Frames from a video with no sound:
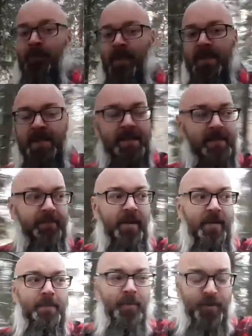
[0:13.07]
it is
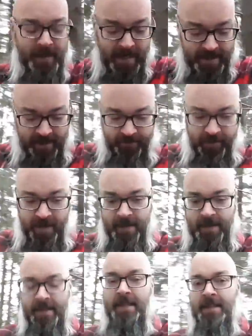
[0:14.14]
very protective
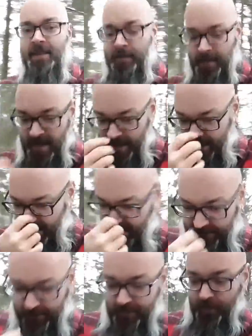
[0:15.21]
species.
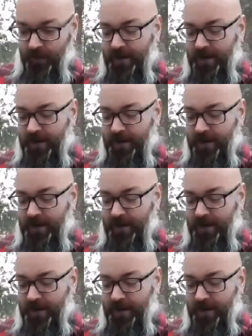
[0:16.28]
For